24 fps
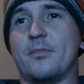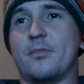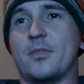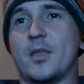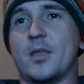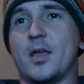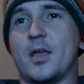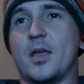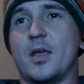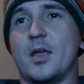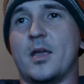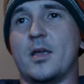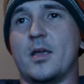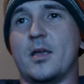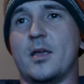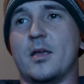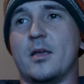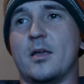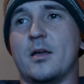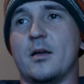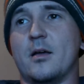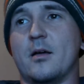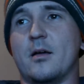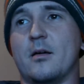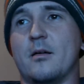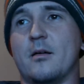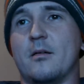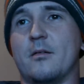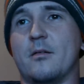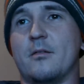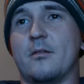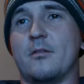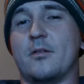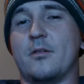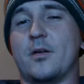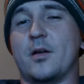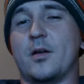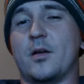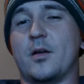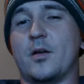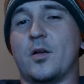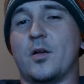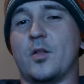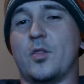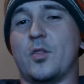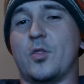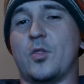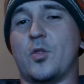a
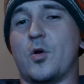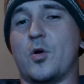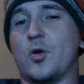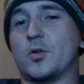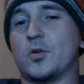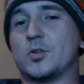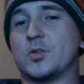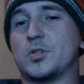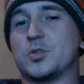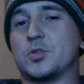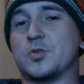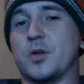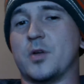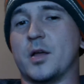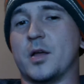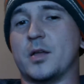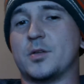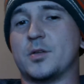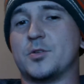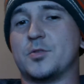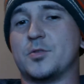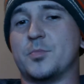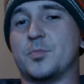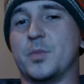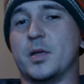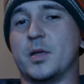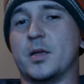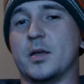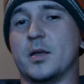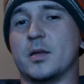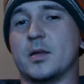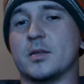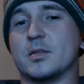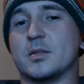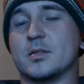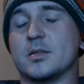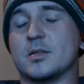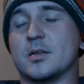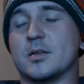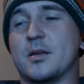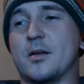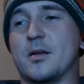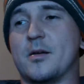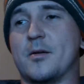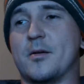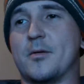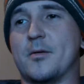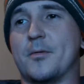long stretch, because
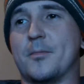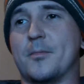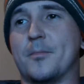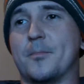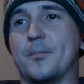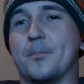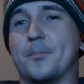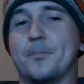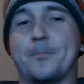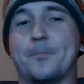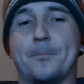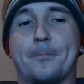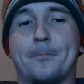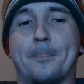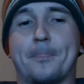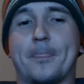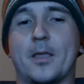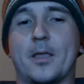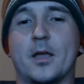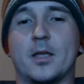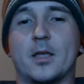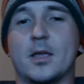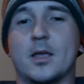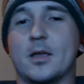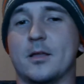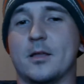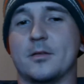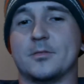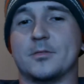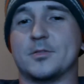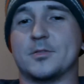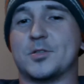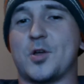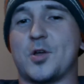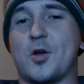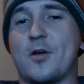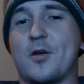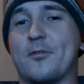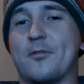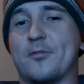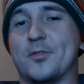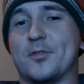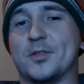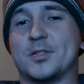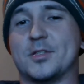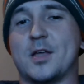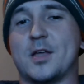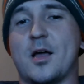again, sorry for
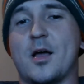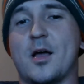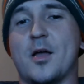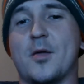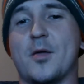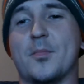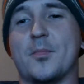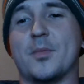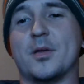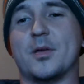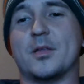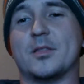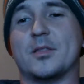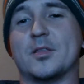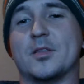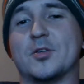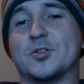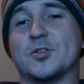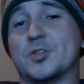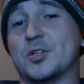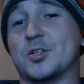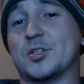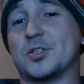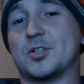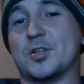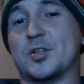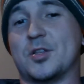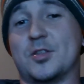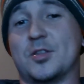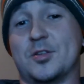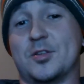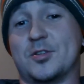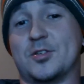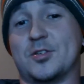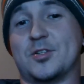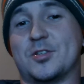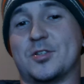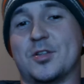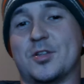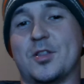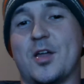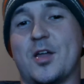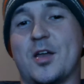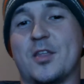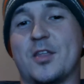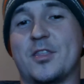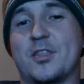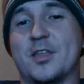the time, but there's just a
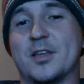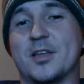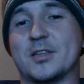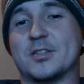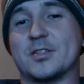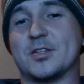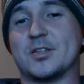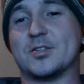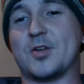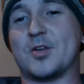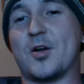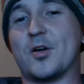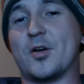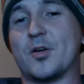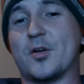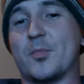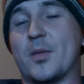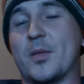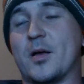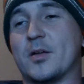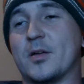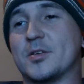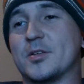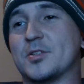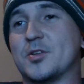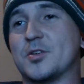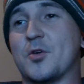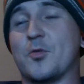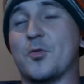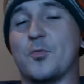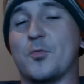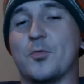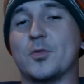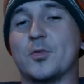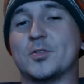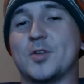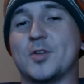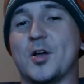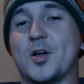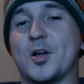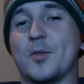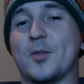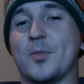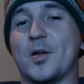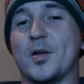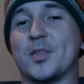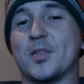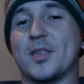lot of things to talk about. So we'll talk
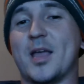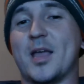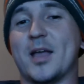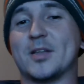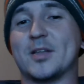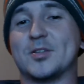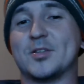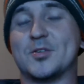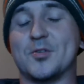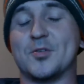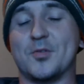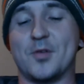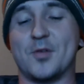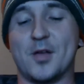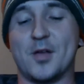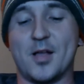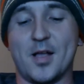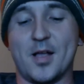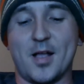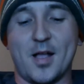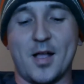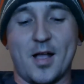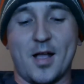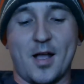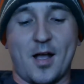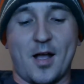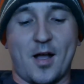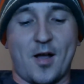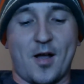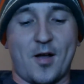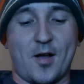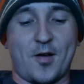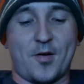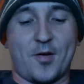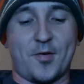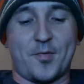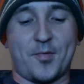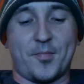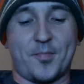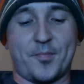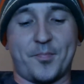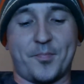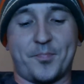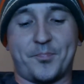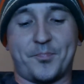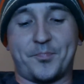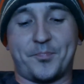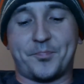about that too.
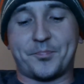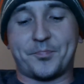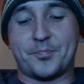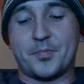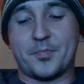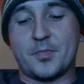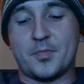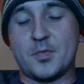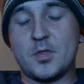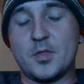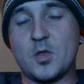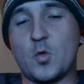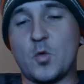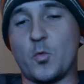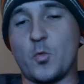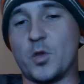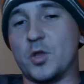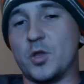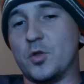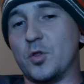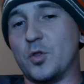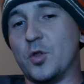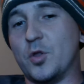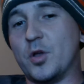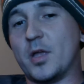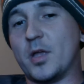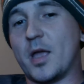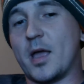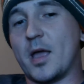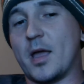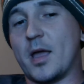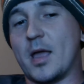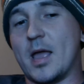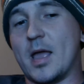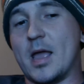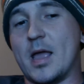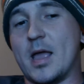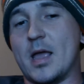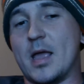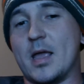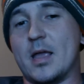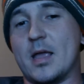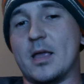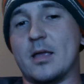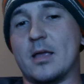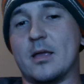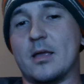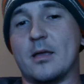When you look at a